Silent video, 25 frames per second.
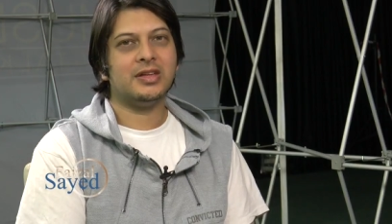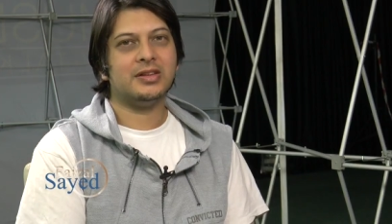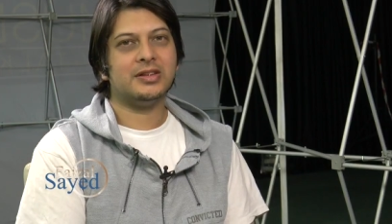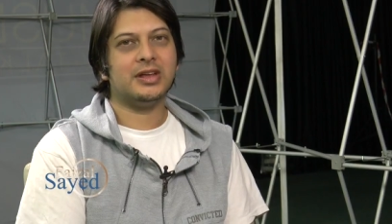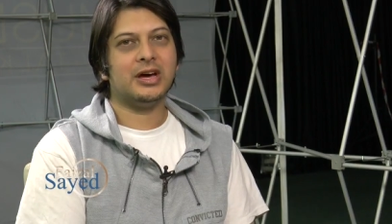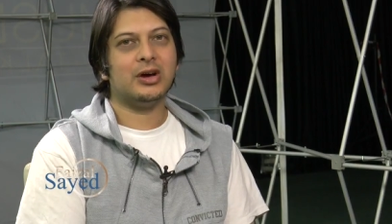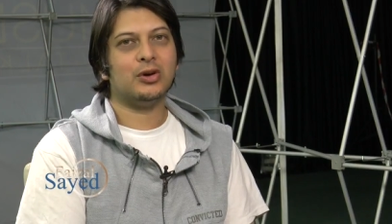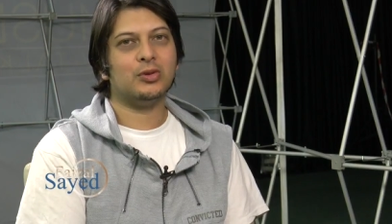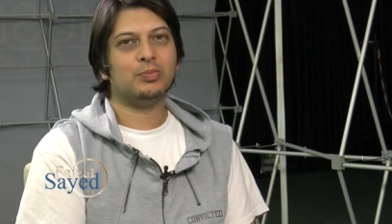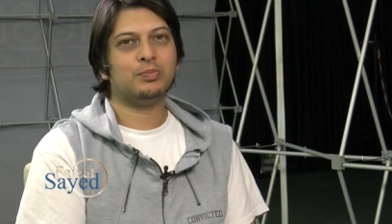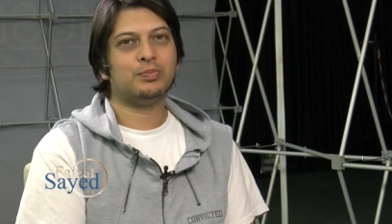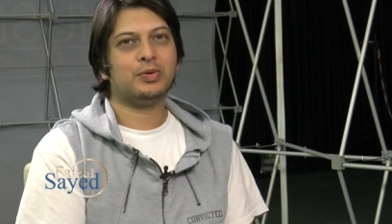
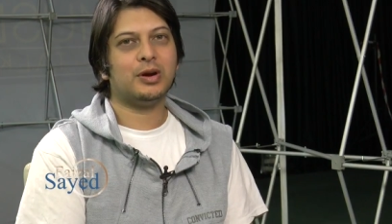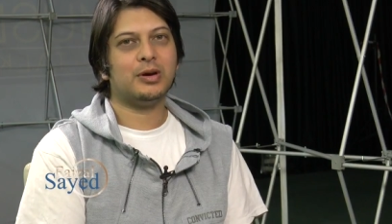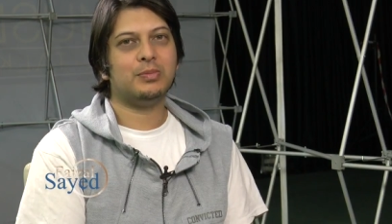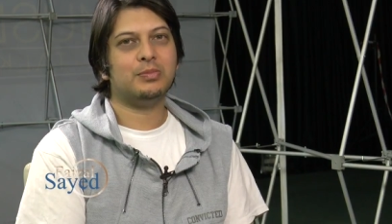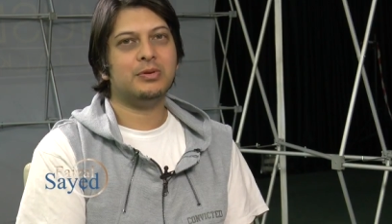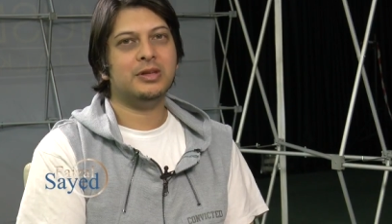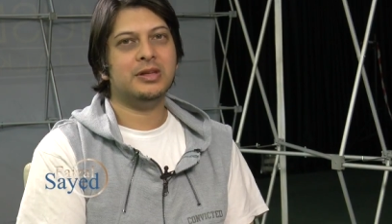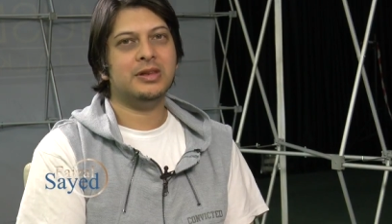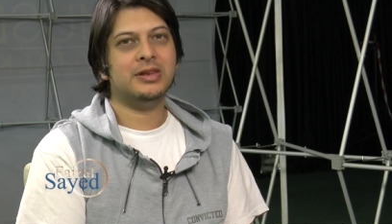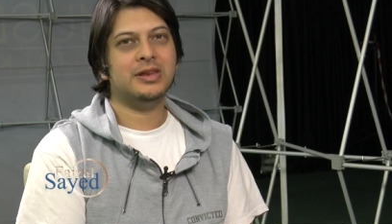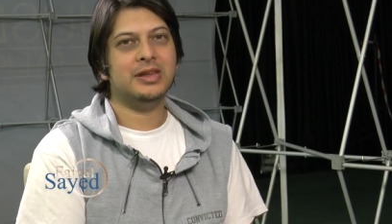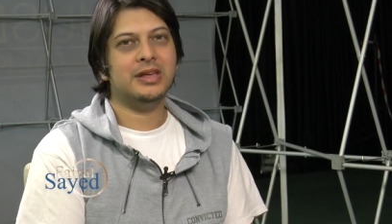that I would
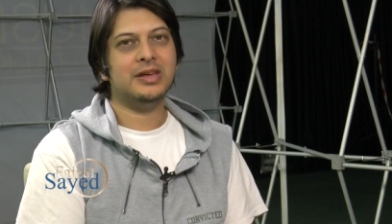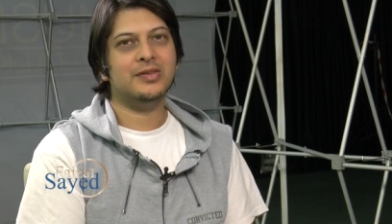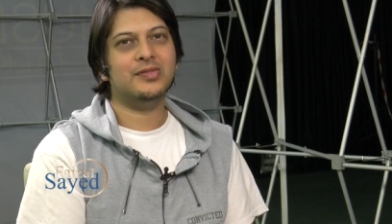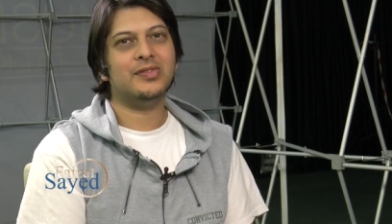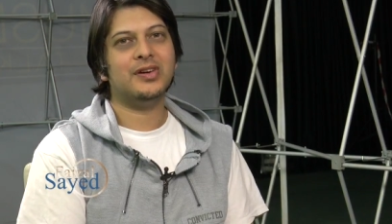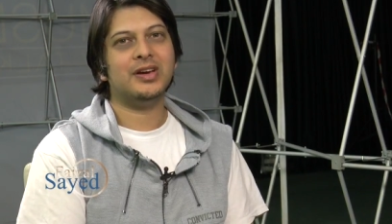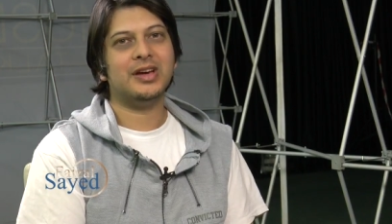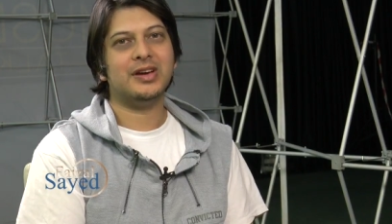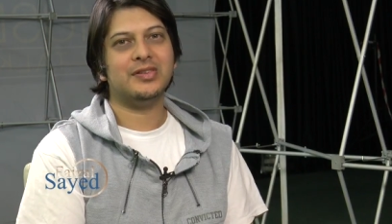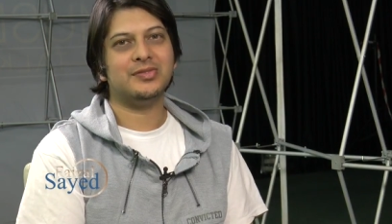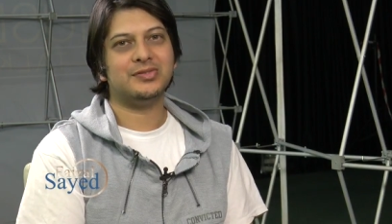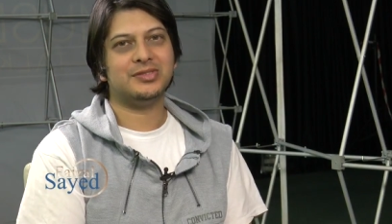probably
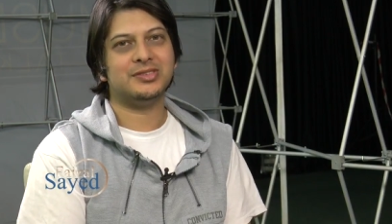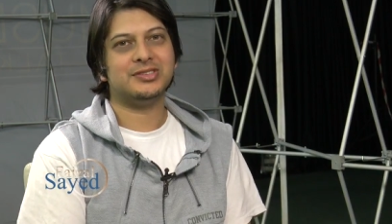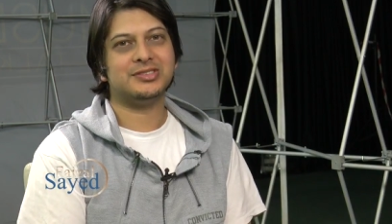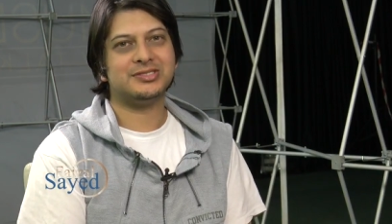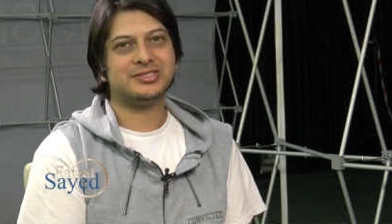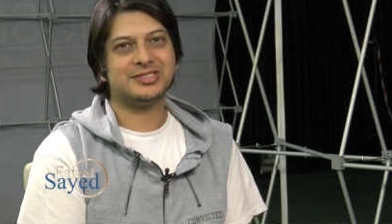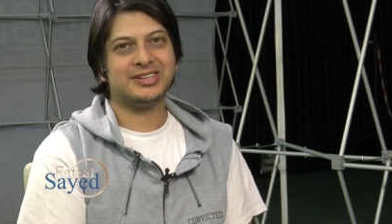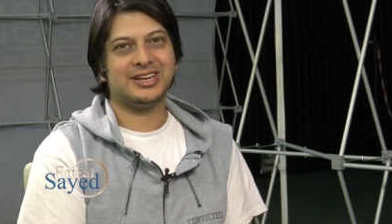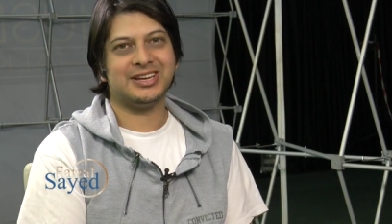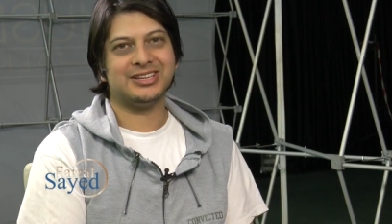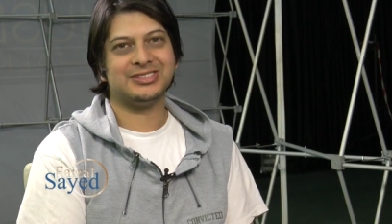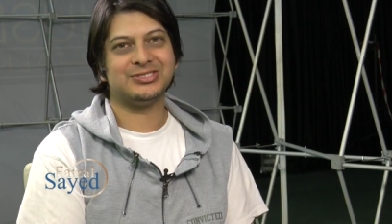never have
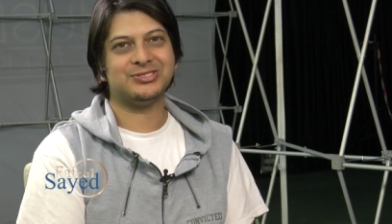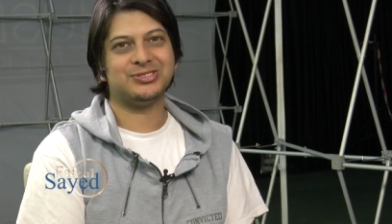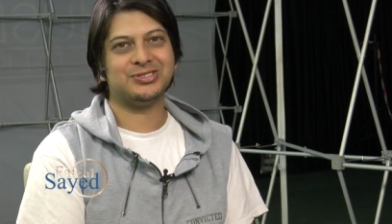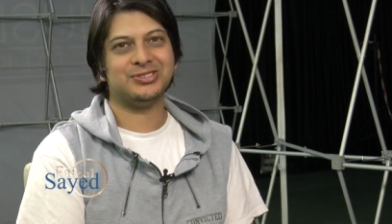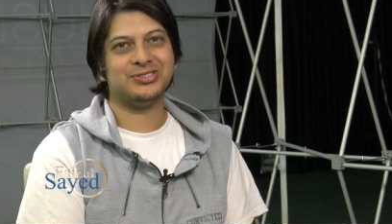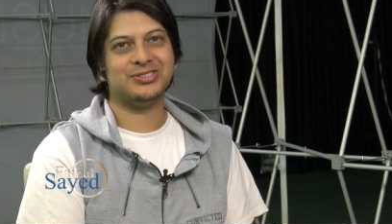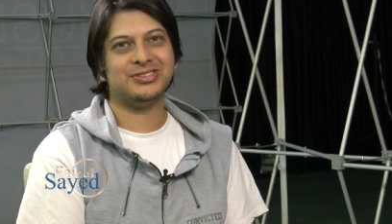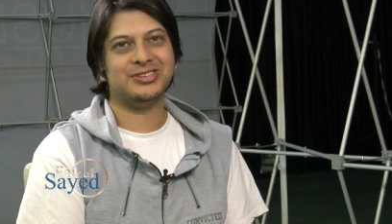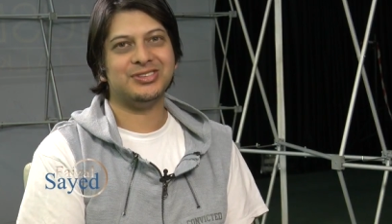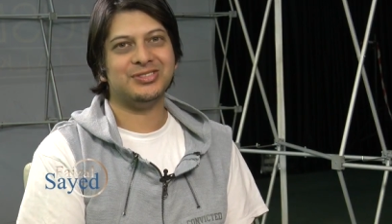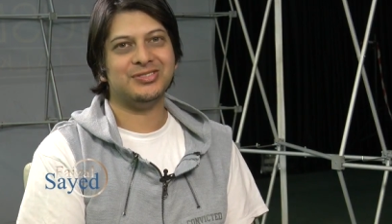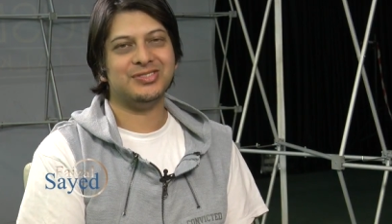
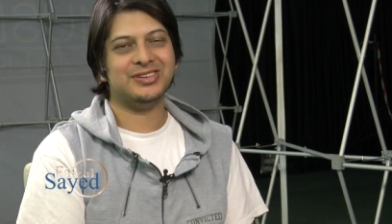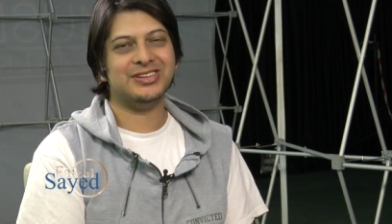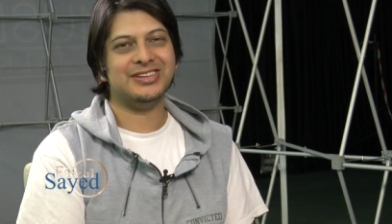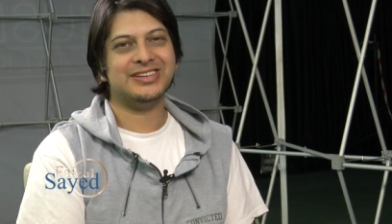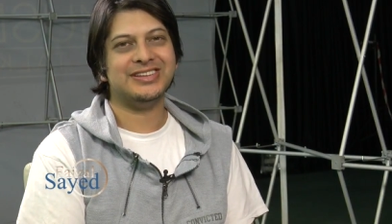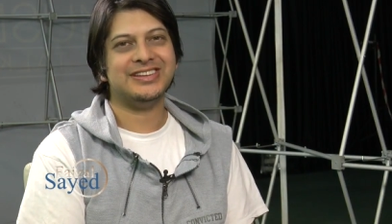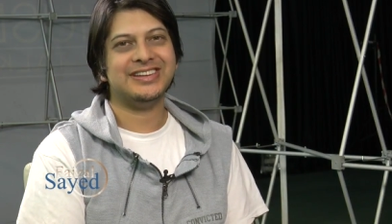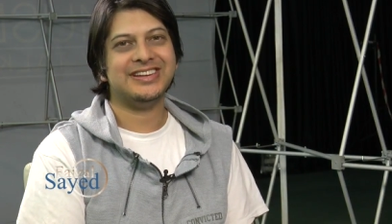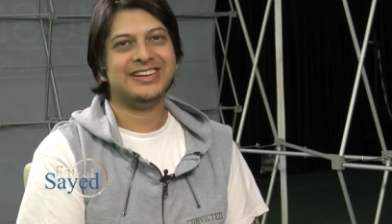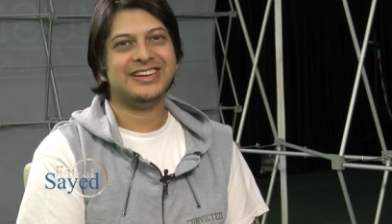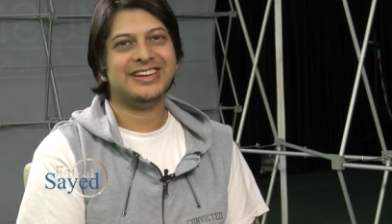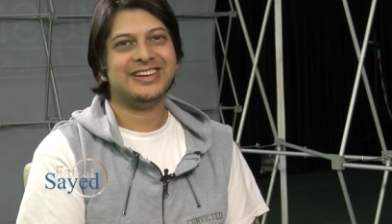discussed on
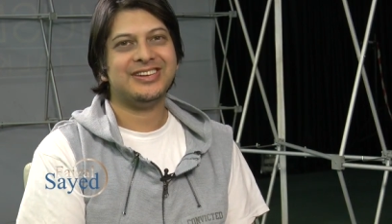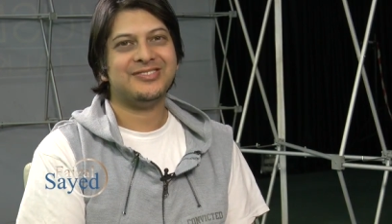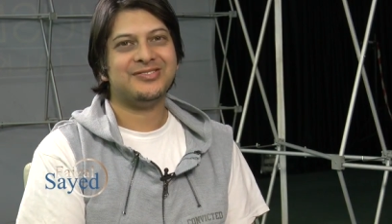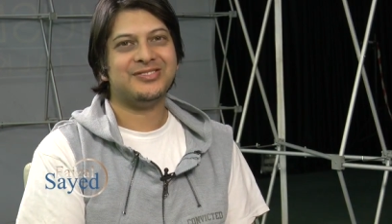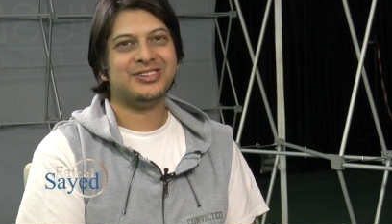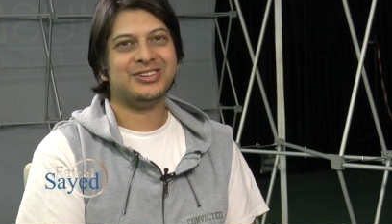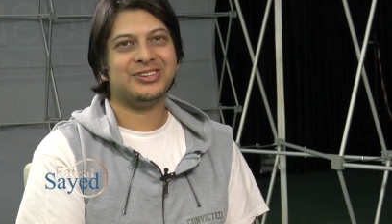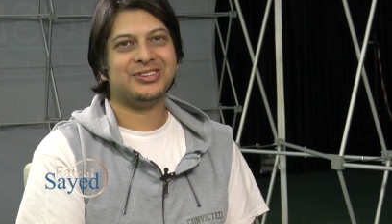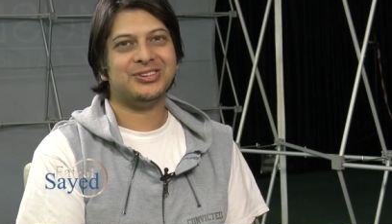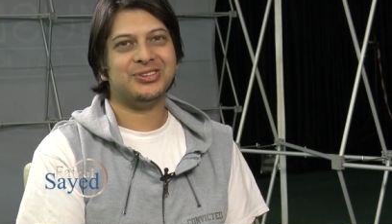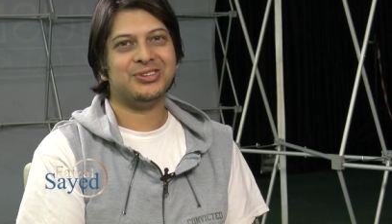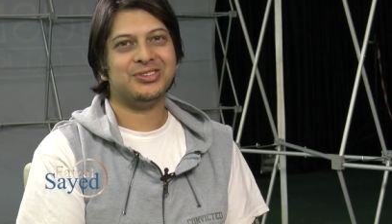TV,
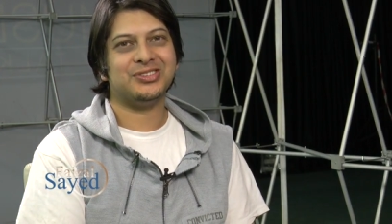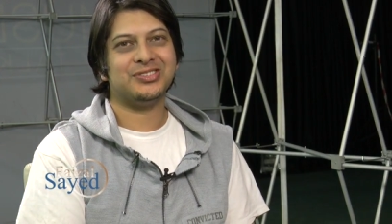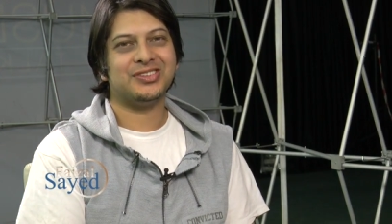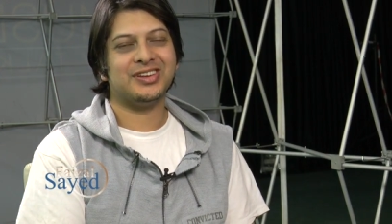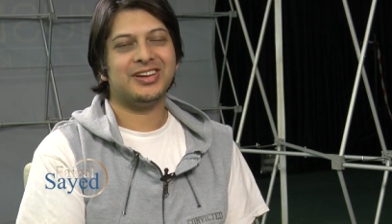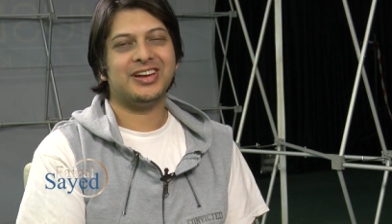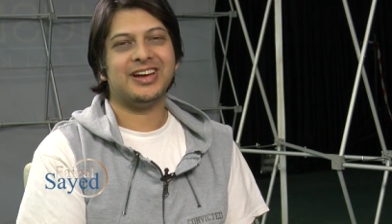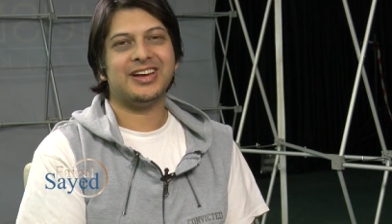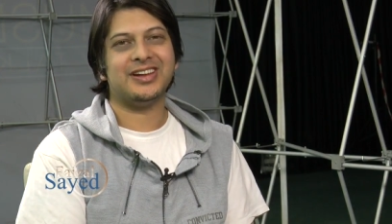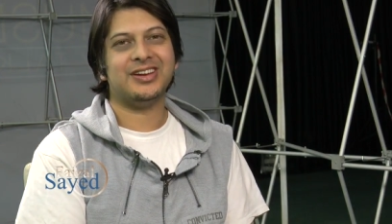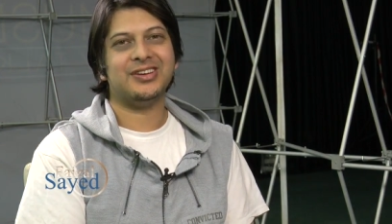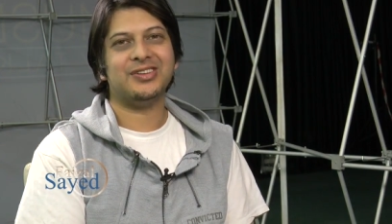
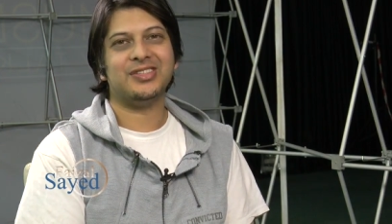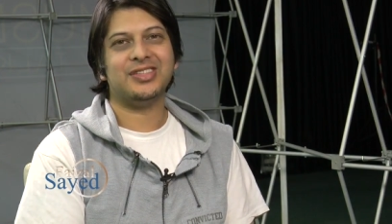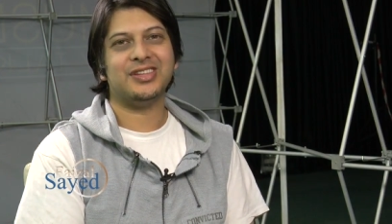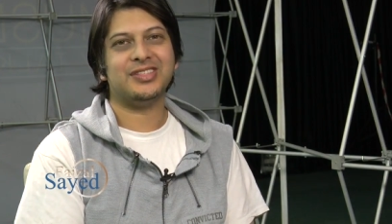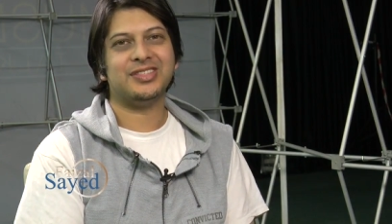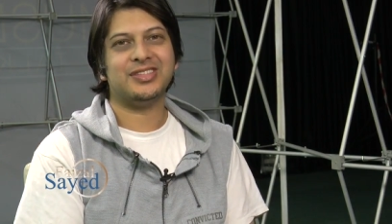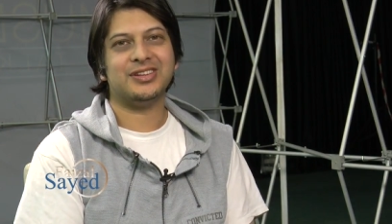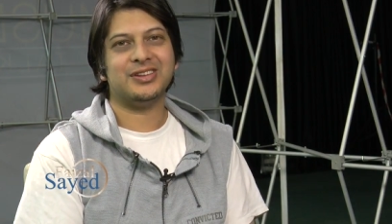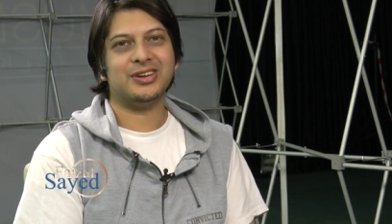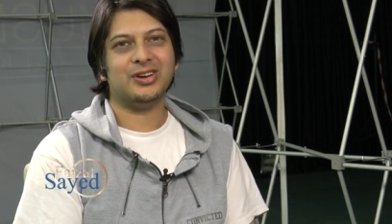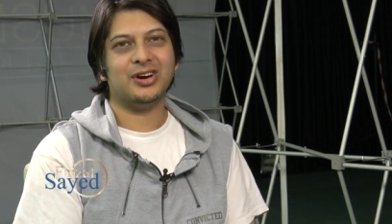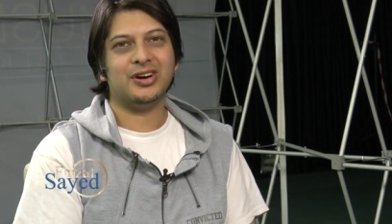because I
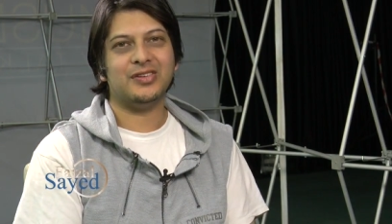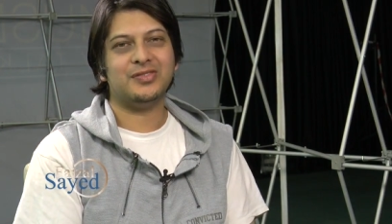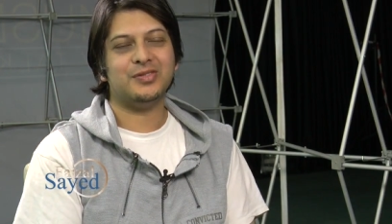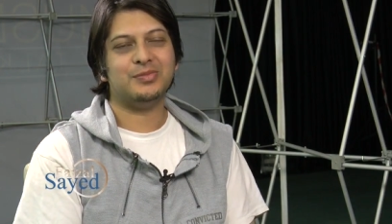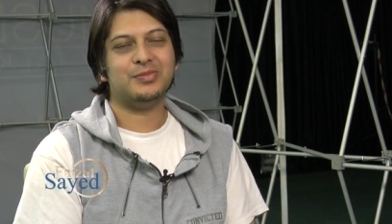know that they